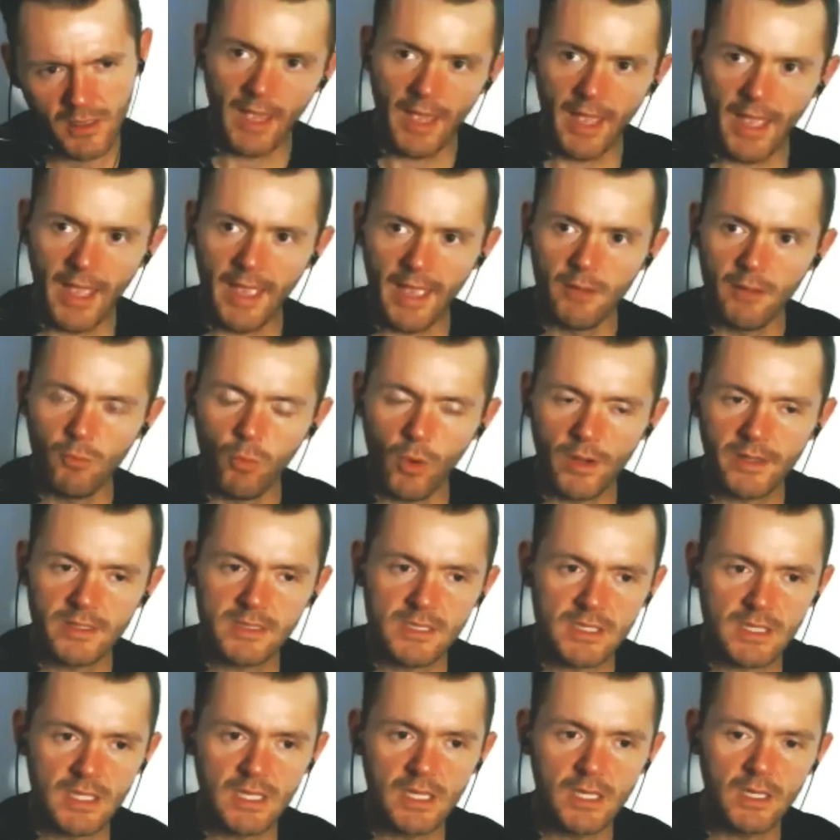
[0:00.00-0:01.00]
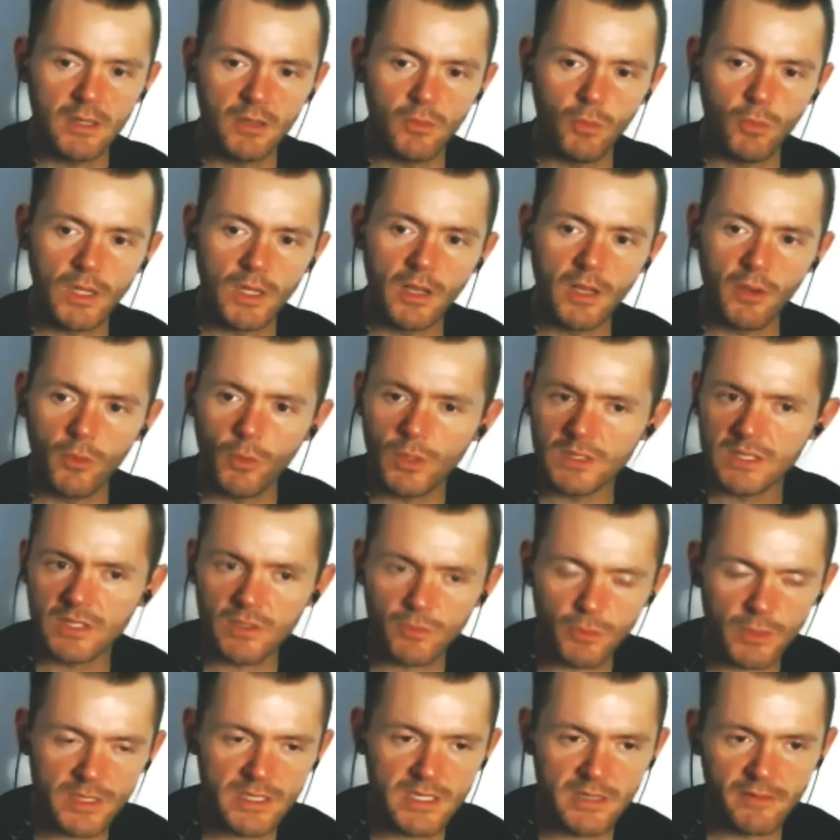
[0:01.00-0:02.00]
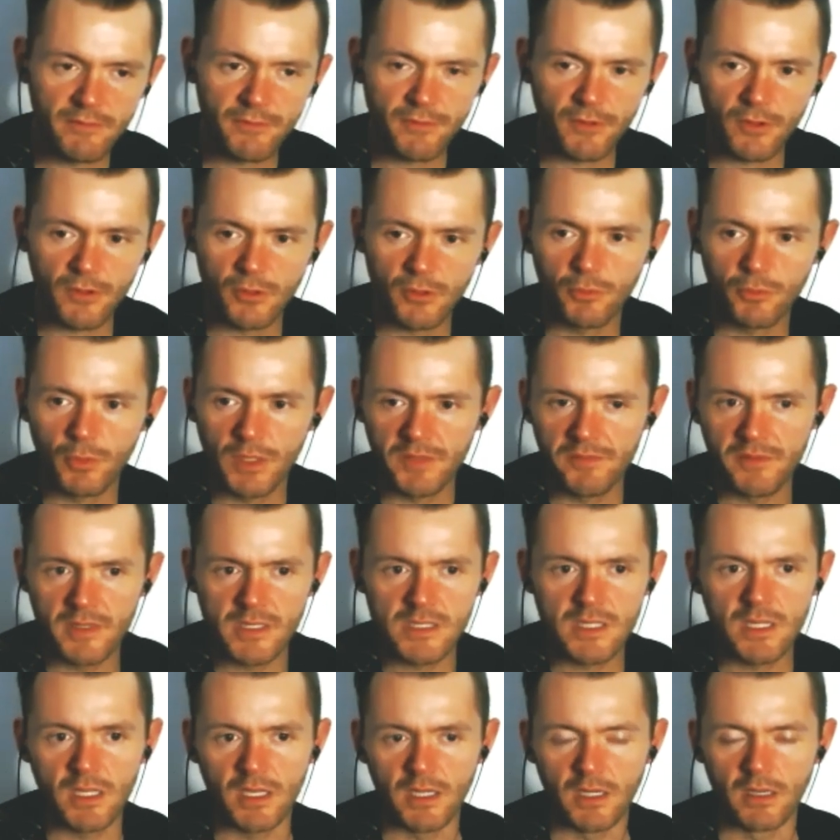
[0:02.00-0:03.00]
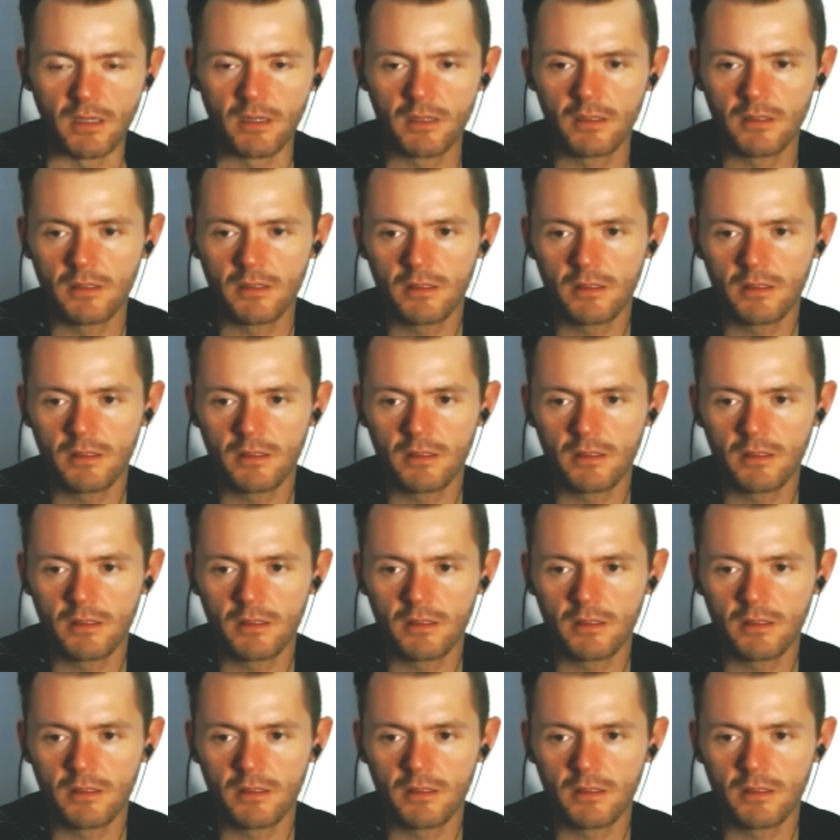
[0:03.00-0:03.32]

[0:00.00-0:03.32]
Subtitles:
And what's the reason for revisiting?